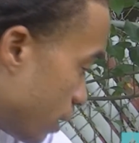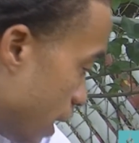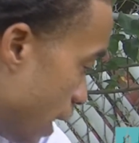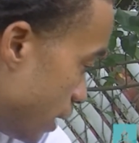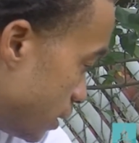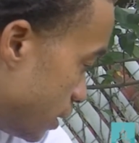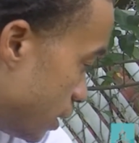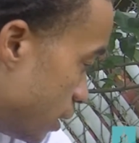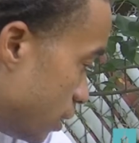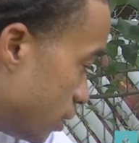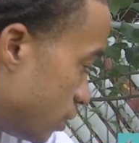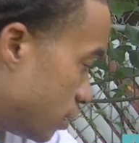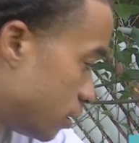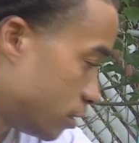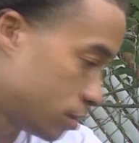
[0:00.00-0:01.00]
content,
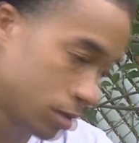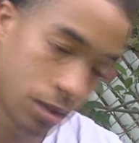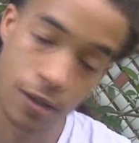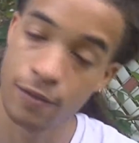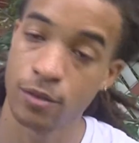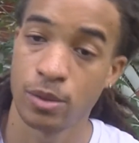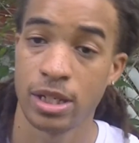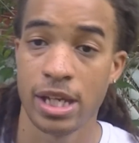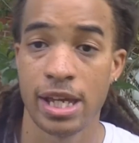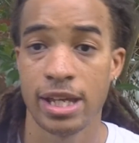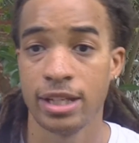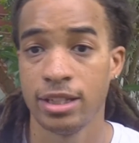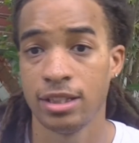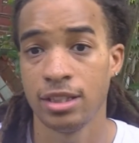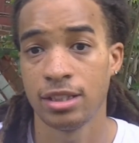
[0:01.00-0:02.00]
if you want to
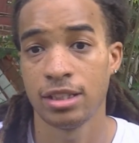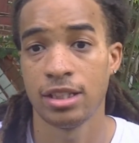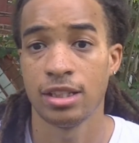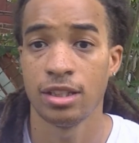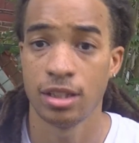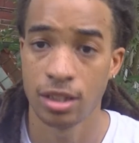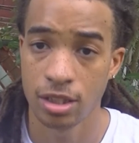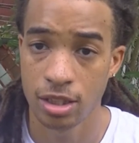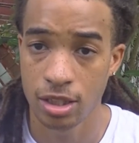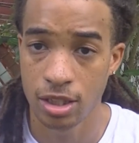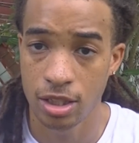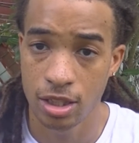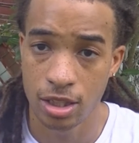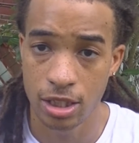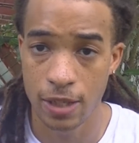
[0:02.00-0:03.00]
add anything,
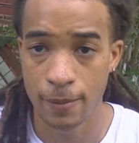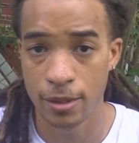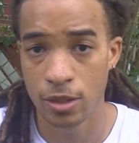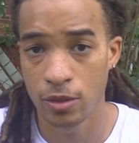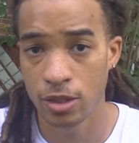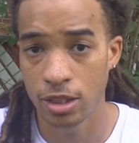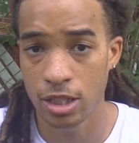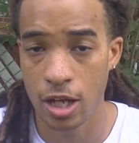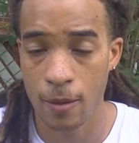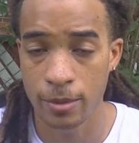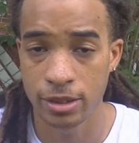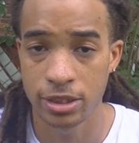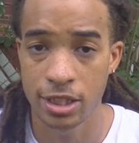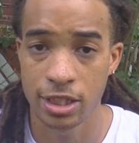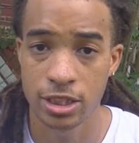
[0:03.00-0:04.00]
let me know in the
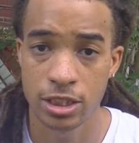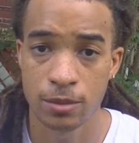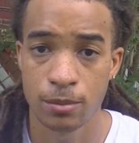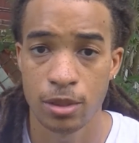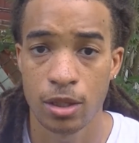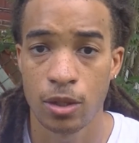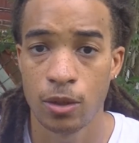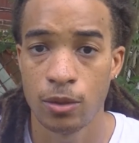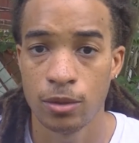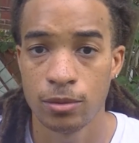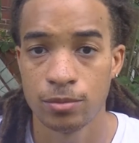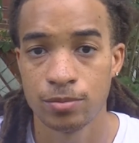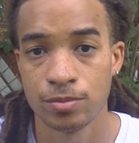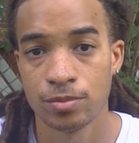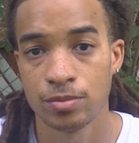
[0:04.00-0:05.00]
comment section below.
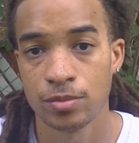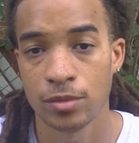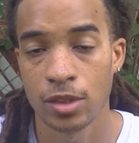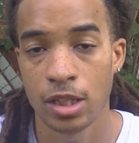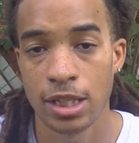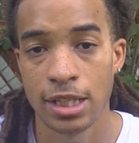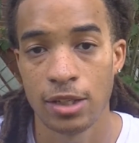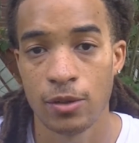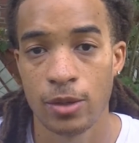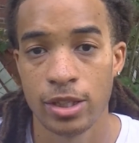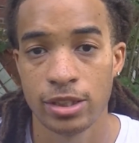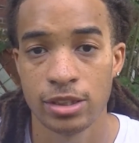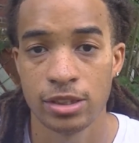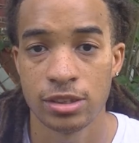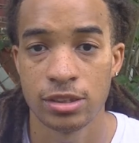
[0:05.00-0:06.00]
Any
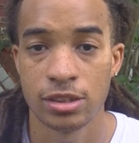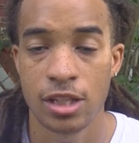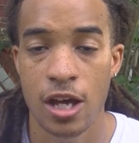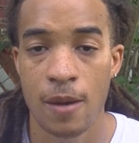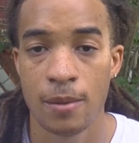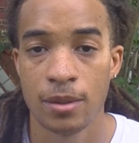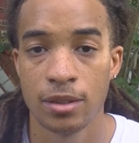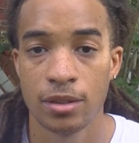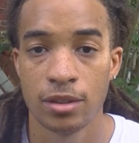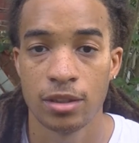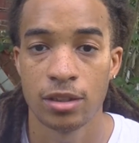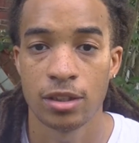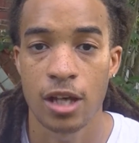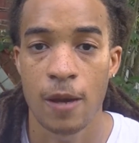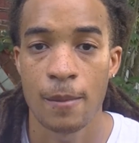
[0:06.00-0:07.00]
questions, comment
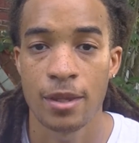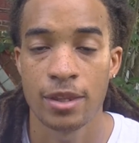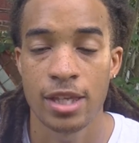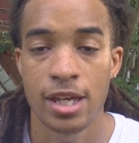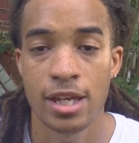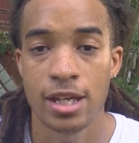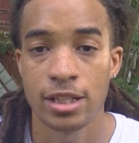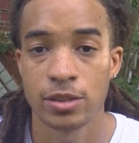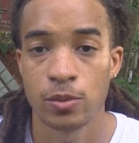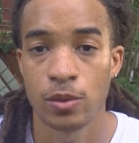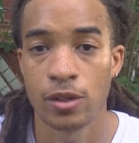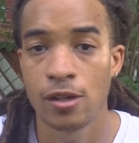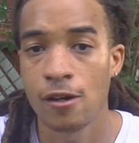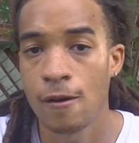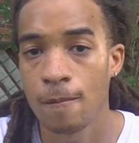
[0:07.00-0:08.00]
that as
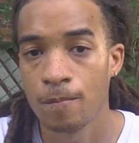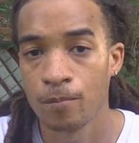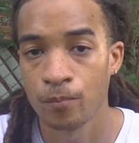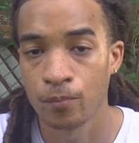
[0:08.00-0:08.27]
well.